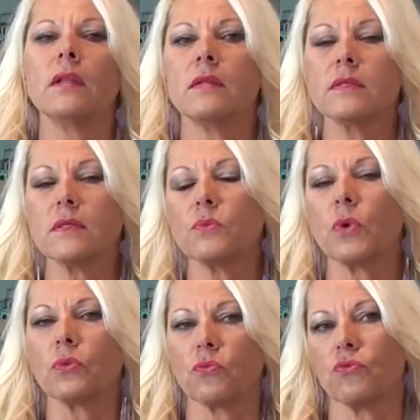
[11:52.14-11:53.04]
This is
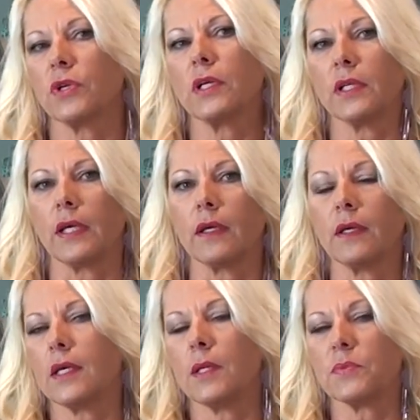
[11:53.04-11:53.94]
what really
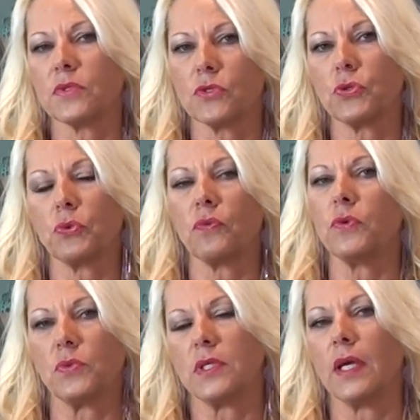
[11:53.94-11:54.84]
keeps the two of
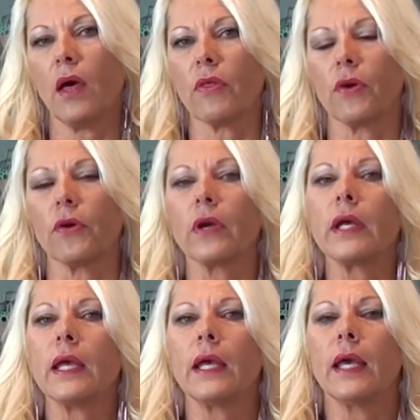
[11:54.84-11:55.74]
you together.
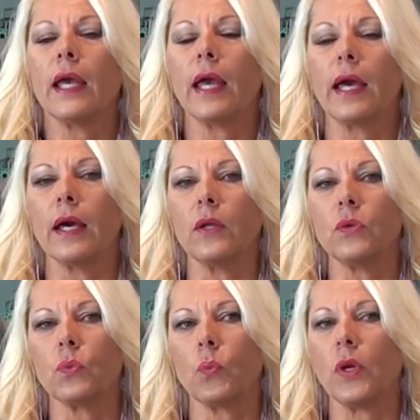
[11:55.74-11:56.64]

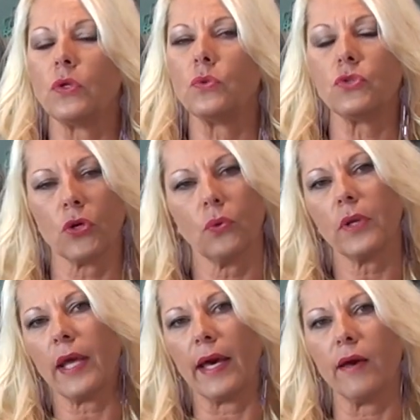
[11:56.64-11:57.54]
And when you
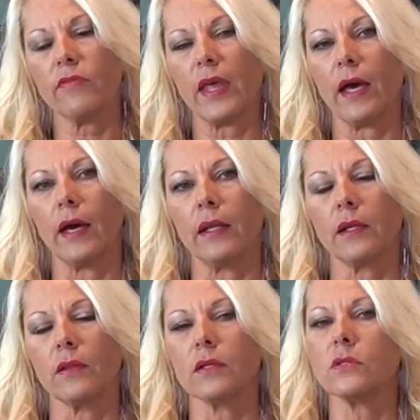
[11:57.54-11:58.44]
don't have that,
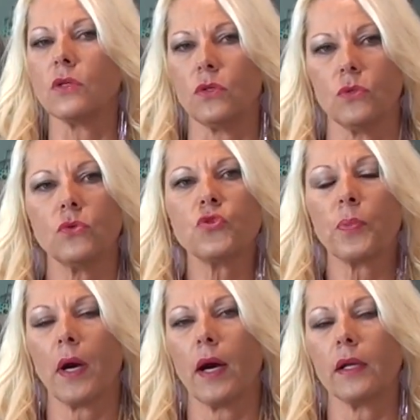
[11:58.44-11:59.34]
there's a huge
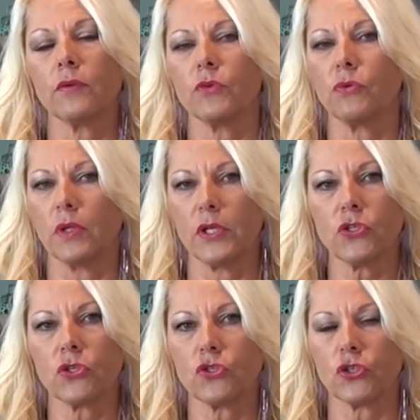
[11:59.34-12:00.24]
part of your
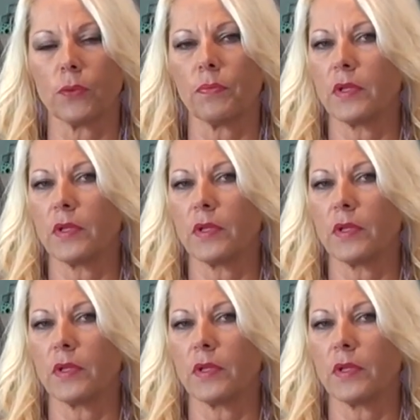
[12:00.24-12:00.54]
relationship